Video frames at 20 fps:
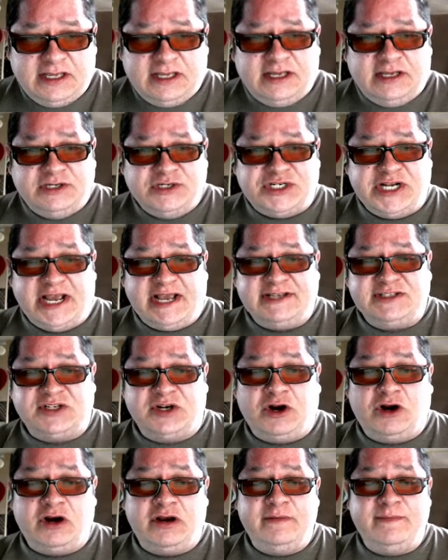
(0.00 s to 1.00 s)
Jazz
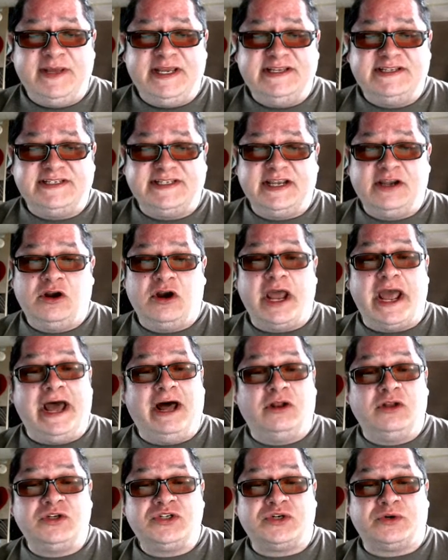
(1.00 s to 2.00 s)
and R&B singer
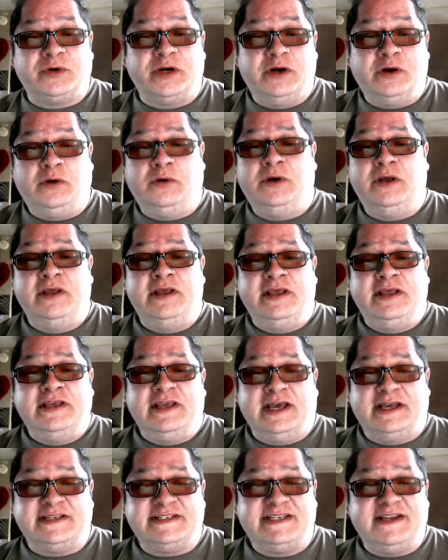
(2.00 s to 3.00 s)
Al Jarreau,
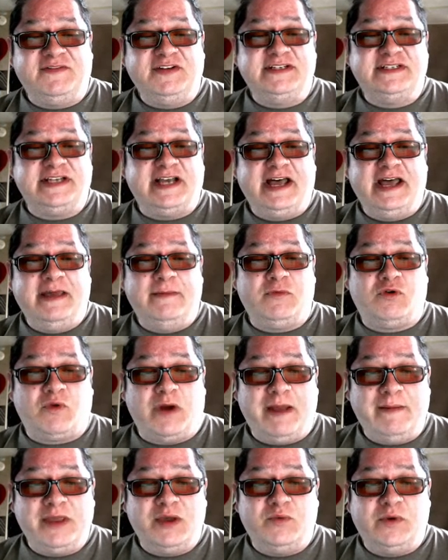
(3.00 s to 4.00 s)
a seven-time
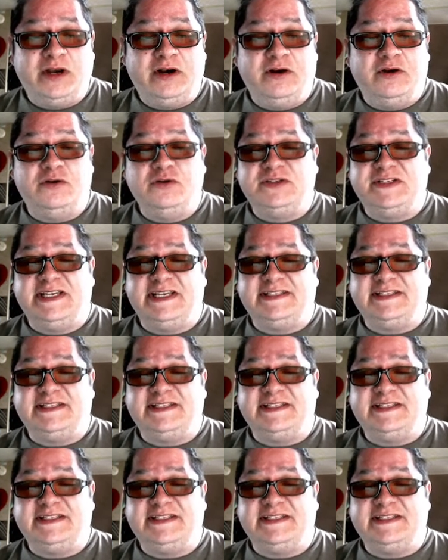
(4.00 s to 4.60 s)
Grammy winner whose hits